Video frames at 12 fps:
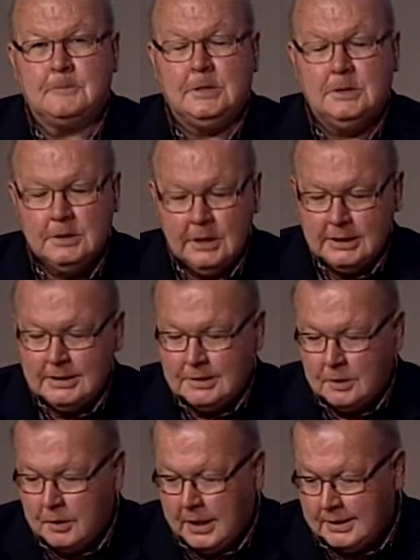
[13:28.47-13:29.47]
And
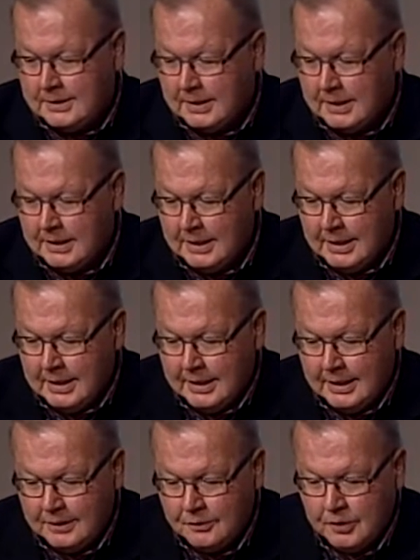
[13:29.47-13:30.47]
so that's, uh,
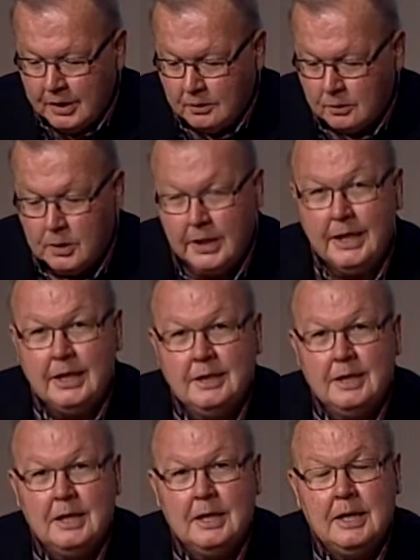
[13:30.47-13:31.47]
that's General
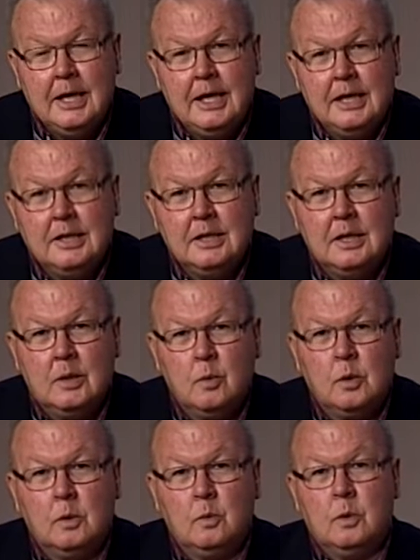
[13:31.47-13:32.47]
Liggett uh, and uh,
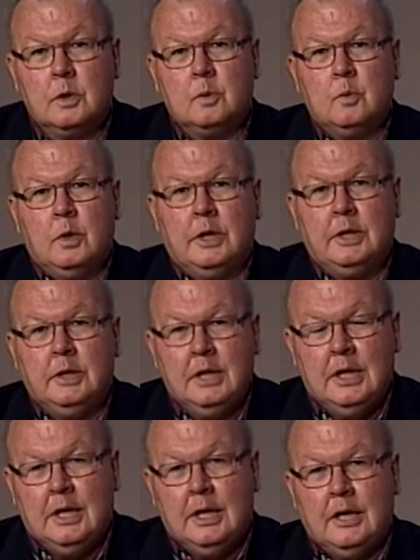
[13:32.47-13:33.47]
World War
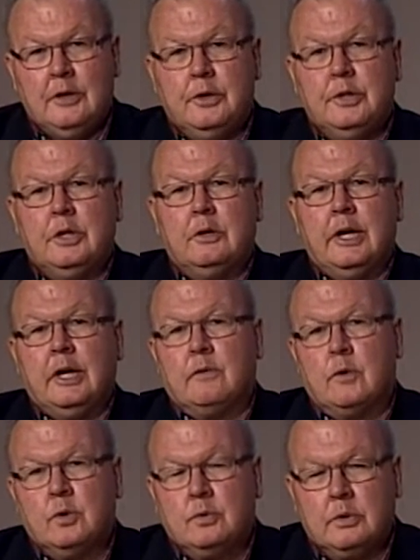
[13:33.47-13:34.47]
100 year
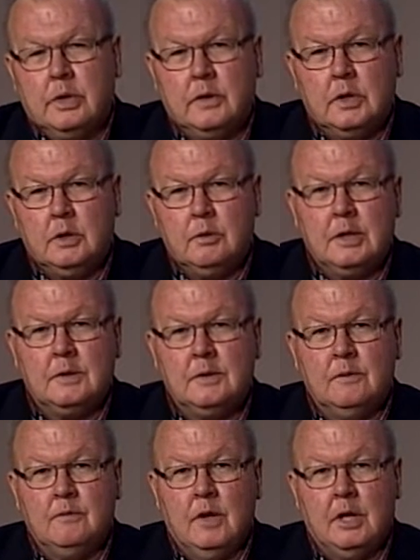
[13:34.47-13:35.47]
anniversary of the U.S.
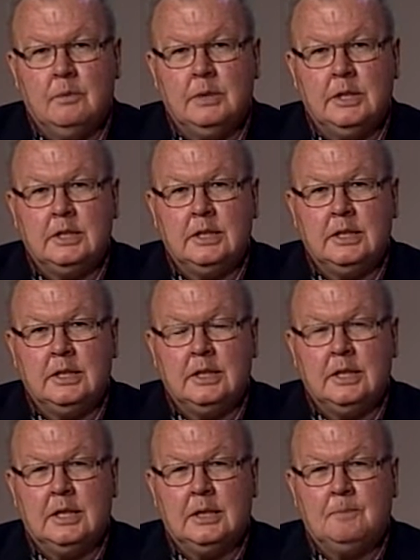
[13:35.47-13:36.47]
involvement.
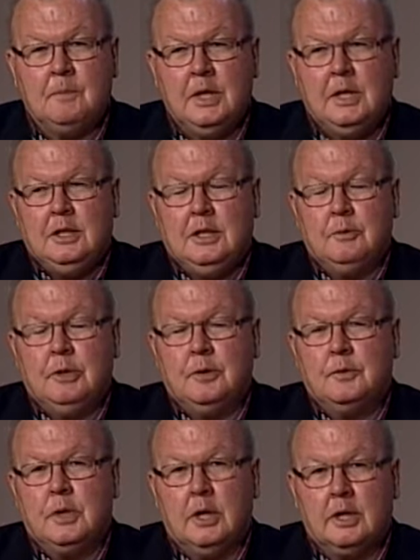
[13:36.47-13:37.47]
And, um, you know, we
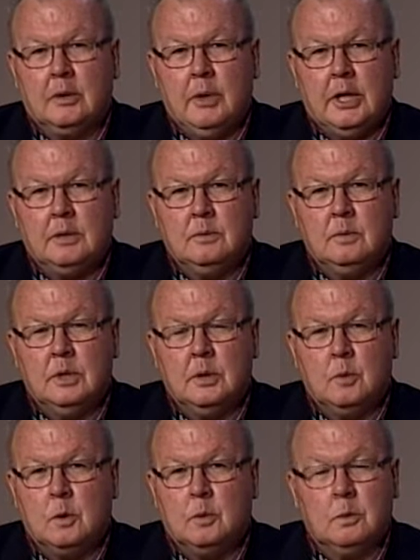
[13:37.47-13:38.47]
don't talk about
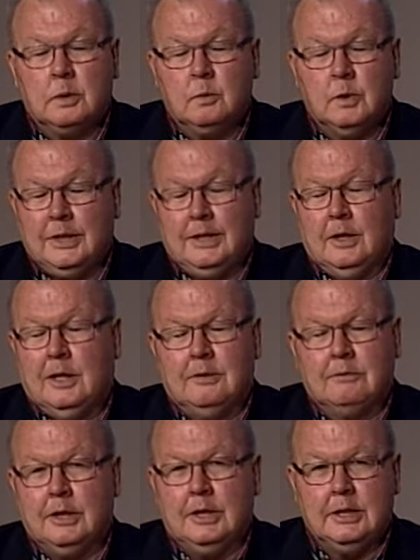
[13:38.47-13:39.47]
World War I at
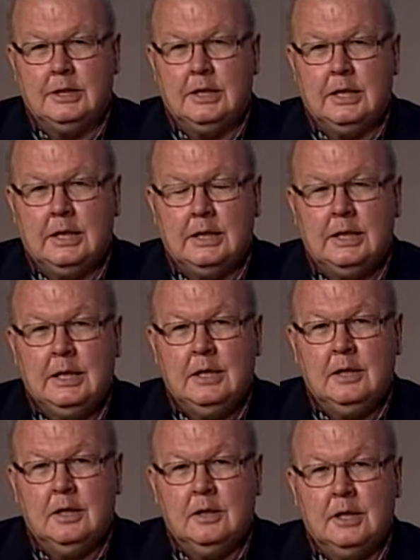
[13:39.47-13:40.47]
all, really,
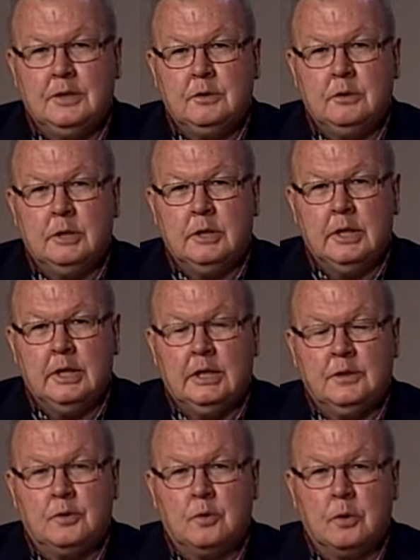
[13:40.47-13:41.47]
unless you're an
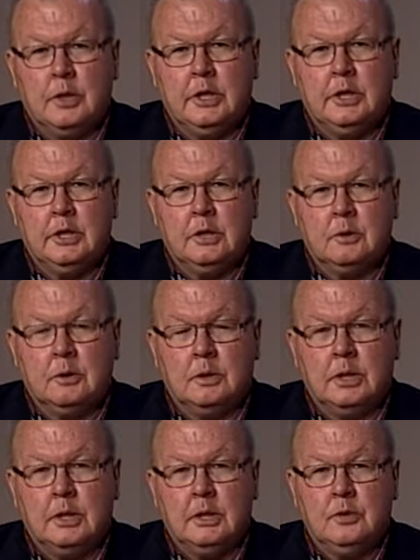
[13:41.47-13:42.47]
historian or
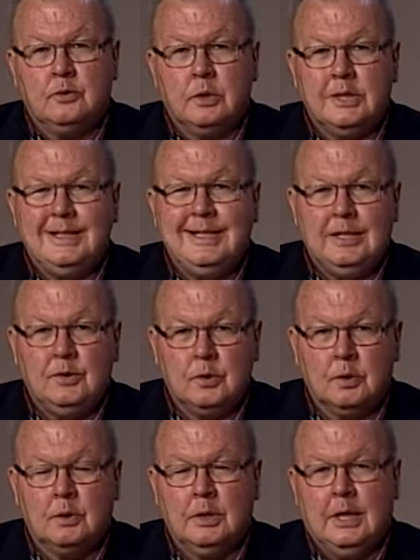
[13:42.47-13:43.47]
a history
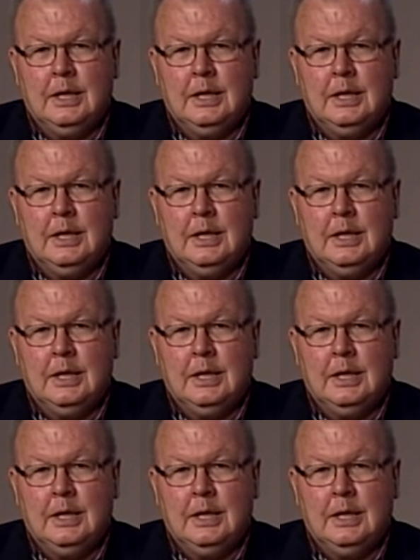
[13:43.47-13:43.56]
teacher.